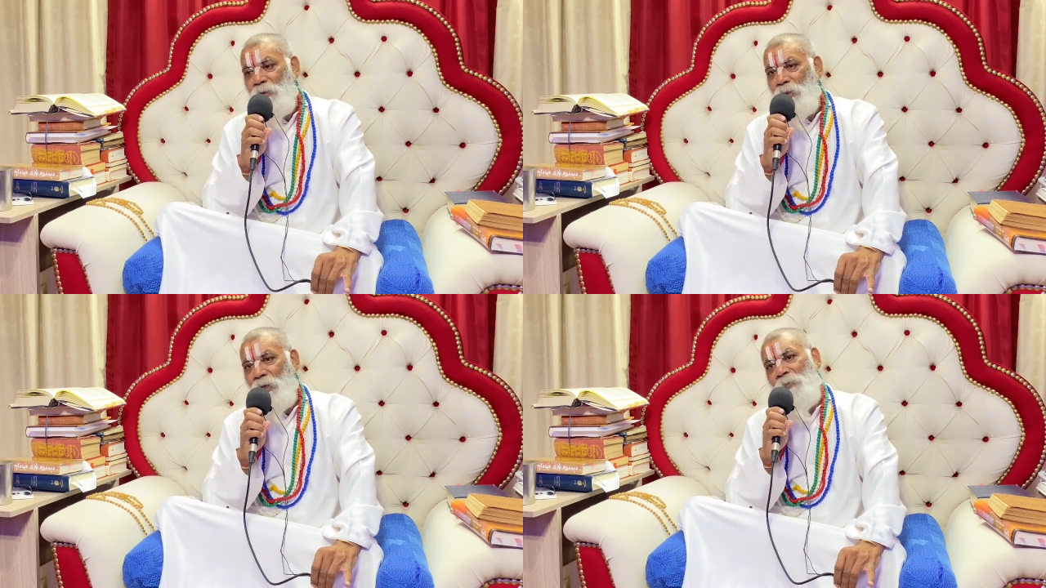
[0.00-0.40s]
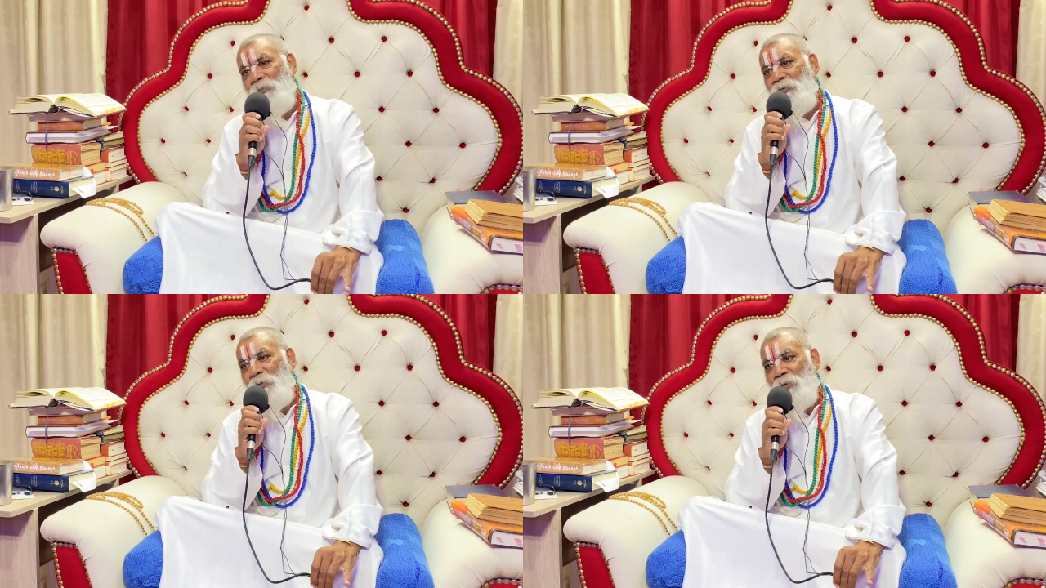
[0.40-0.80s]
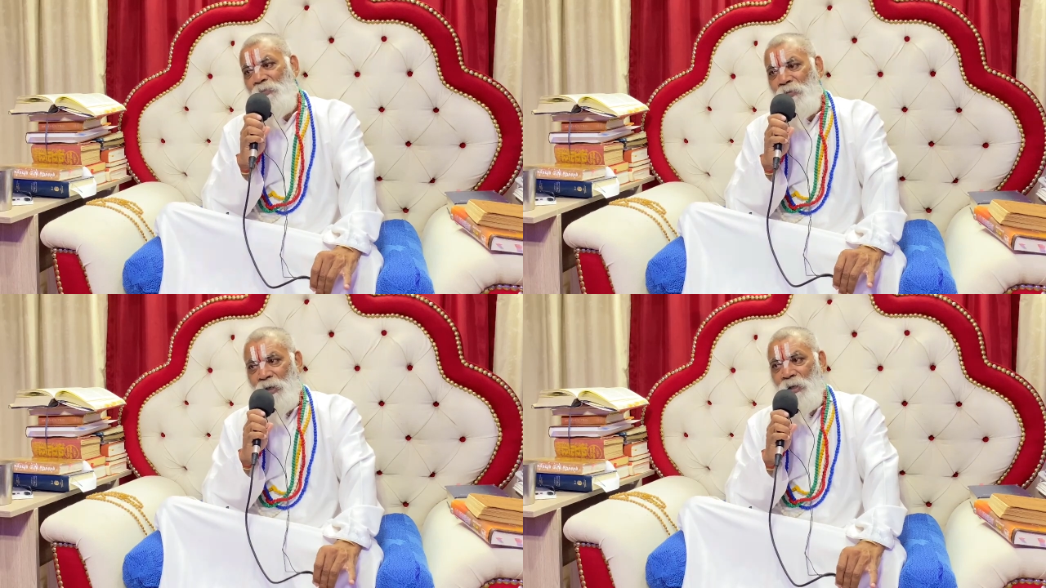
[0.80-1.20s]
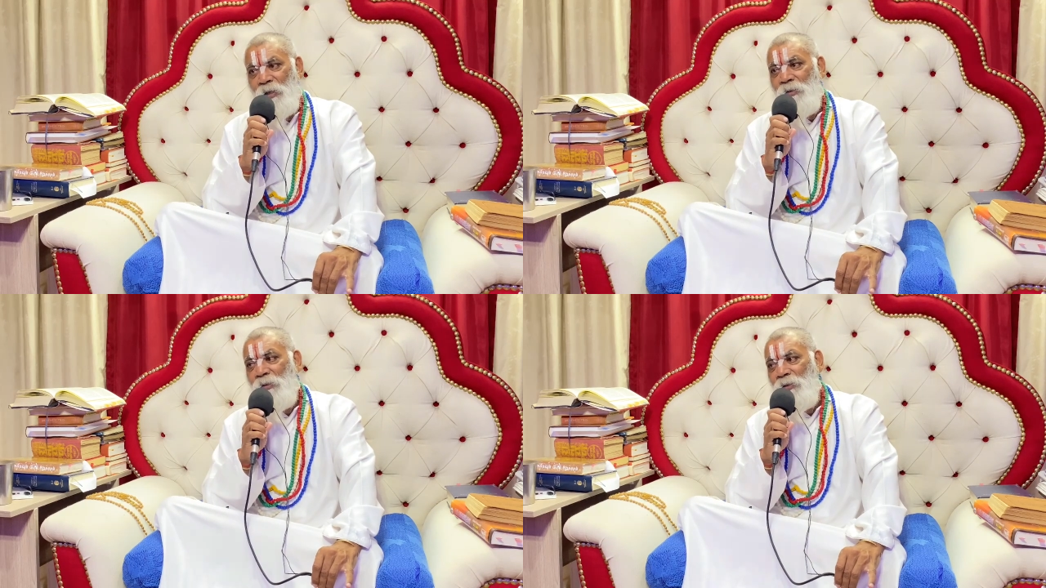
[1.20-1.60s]
comes from the
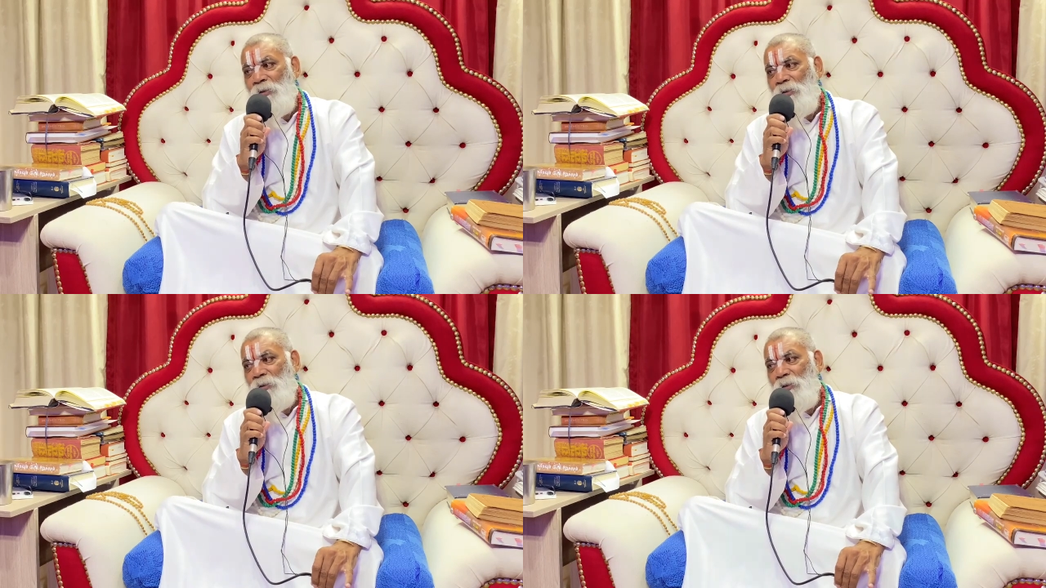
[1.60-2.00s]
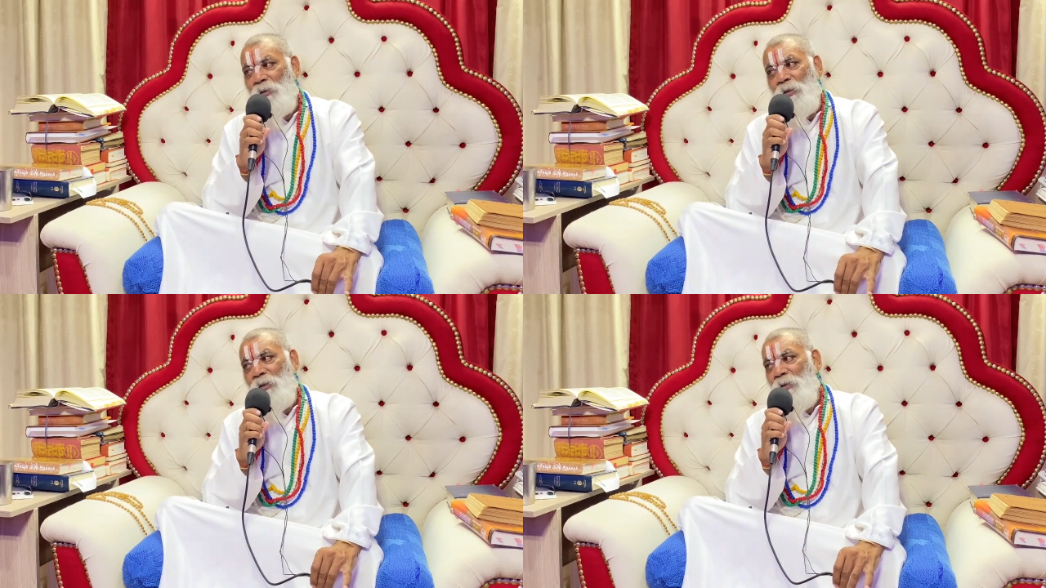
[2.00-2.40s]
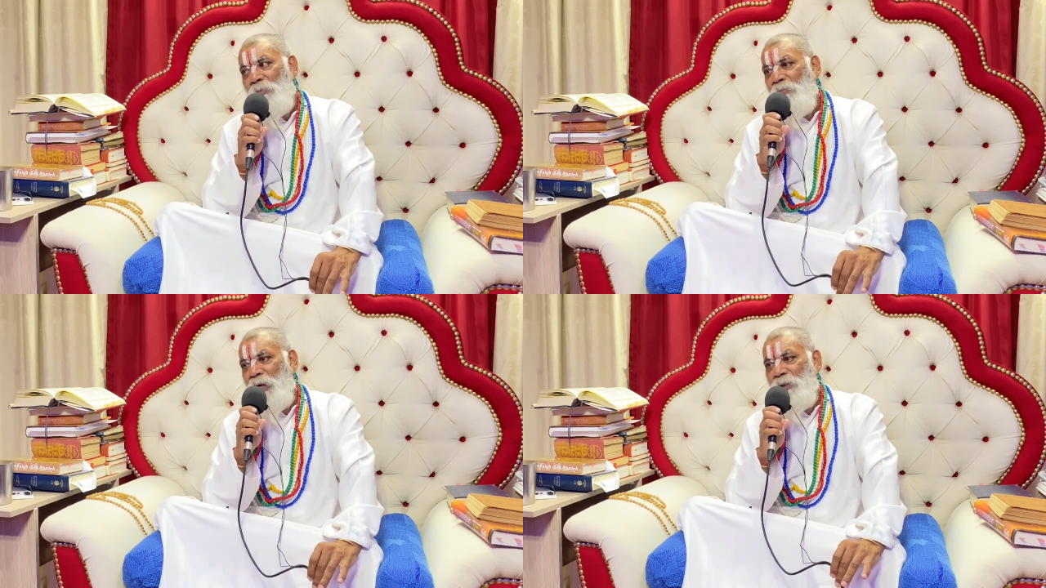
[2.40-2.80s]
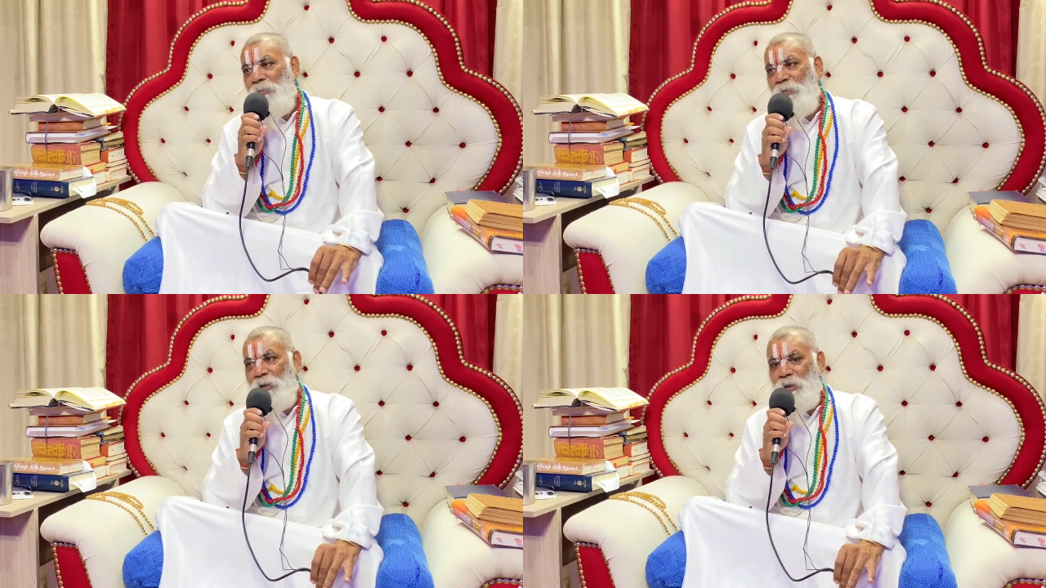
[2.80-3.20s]
Vedas,
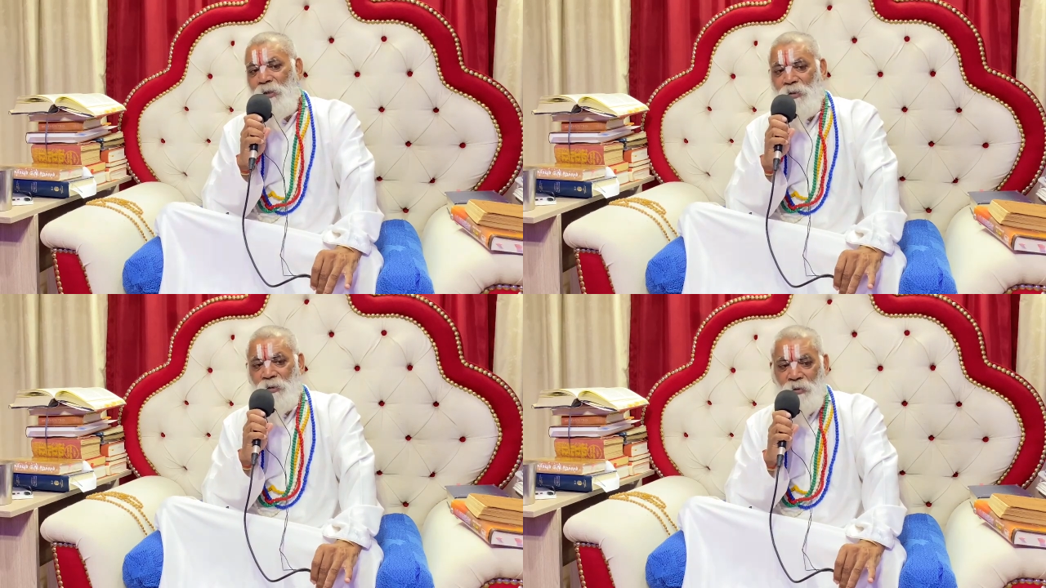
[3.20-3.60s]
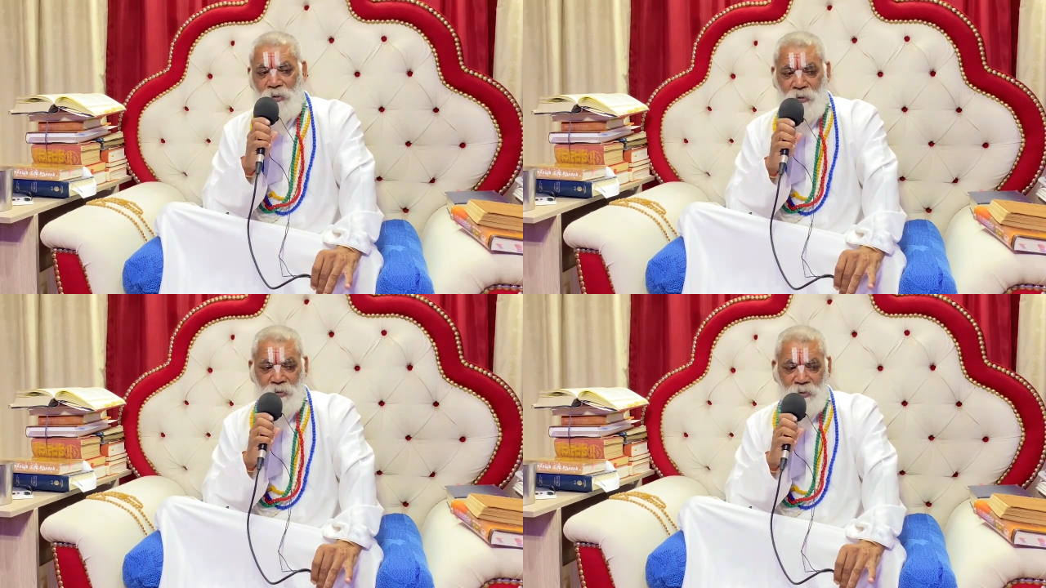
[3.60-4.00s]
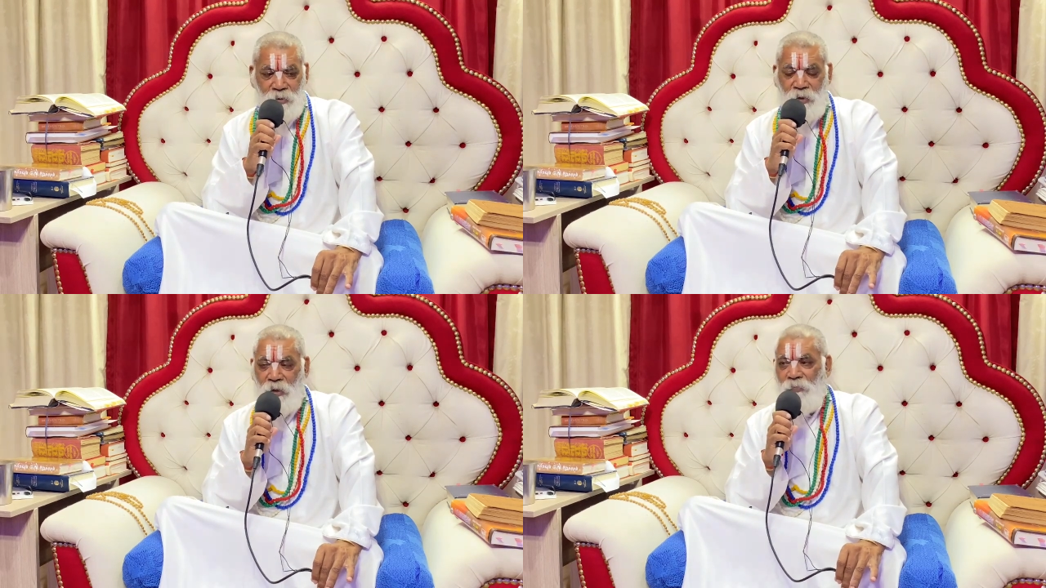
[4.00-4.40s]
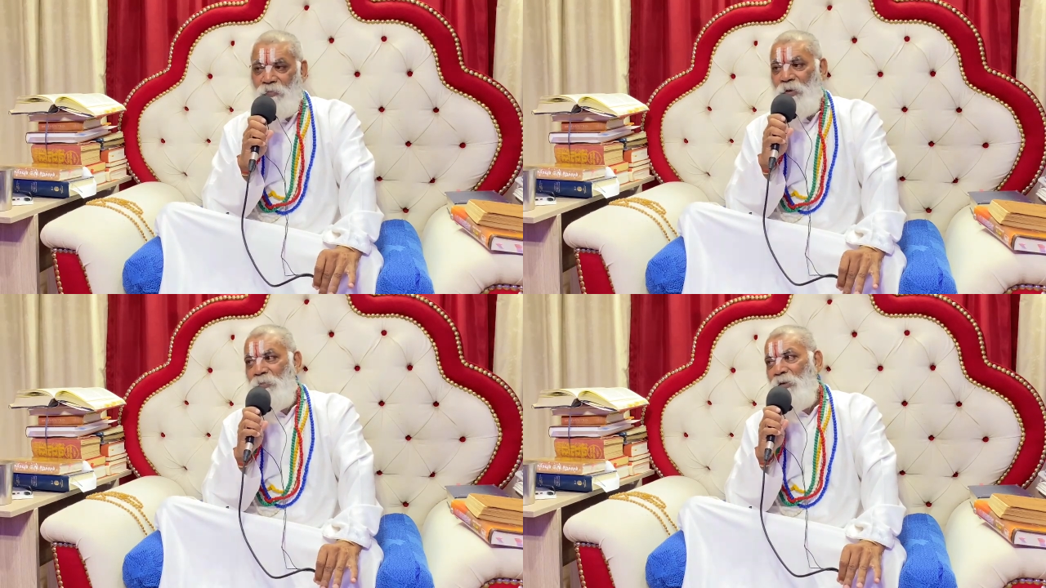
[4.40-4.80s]
mathematics come
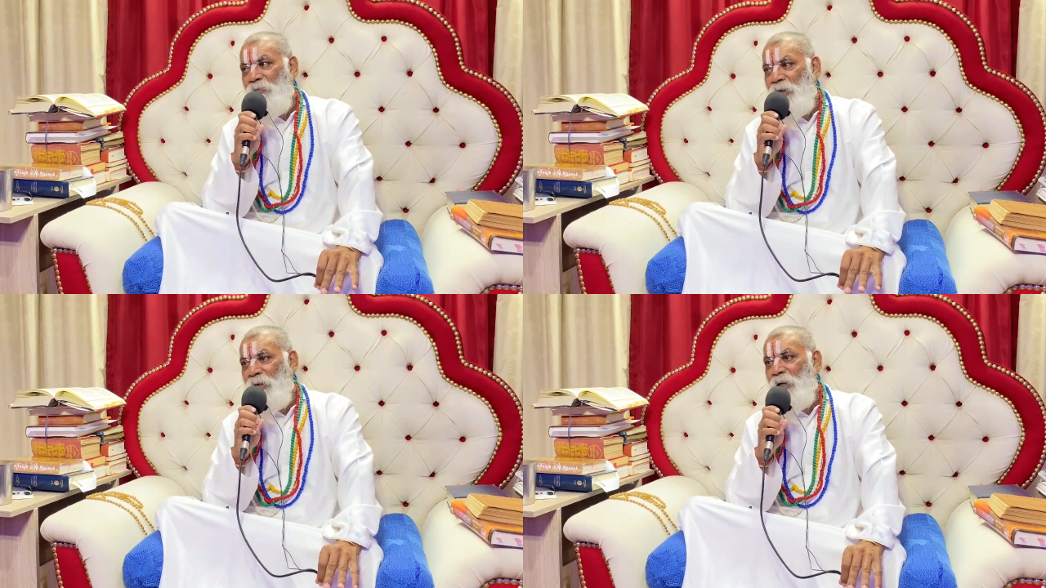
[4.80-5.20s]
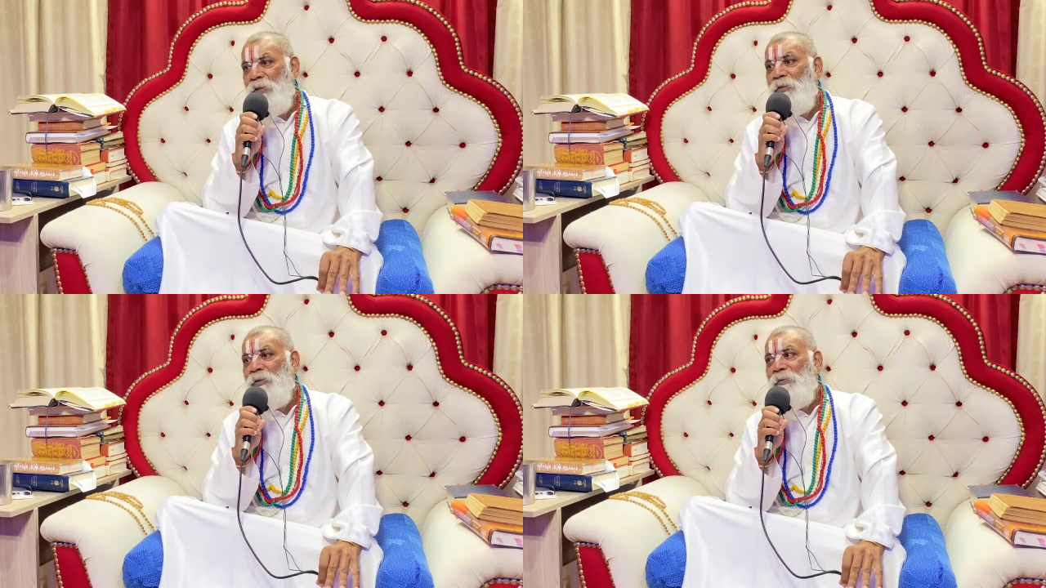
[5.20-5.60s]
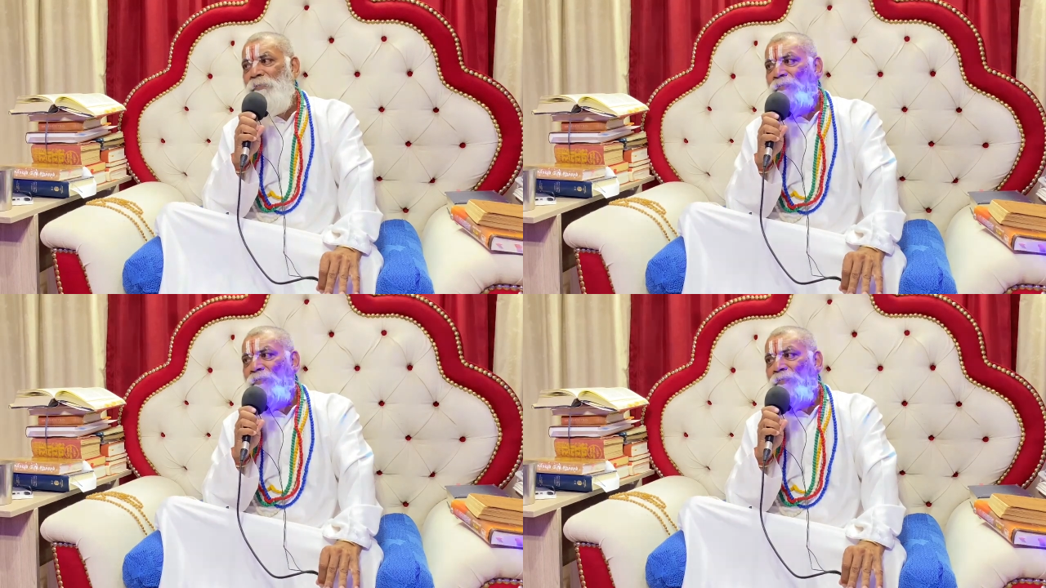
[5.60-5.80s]
from the Vedas,